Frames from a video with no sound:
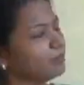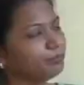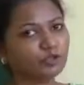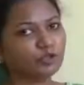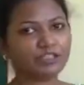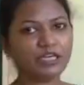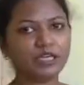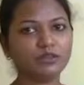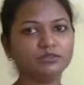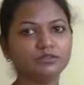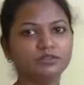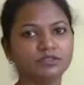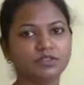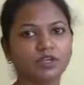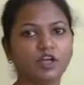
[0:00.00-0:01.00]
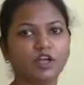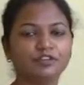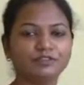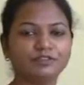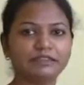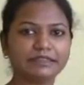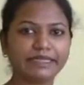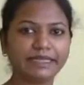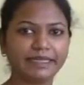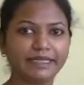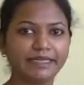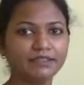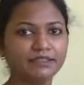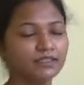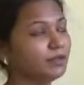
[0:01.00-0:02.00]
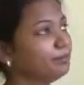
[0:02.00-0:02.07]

Pronouns of the second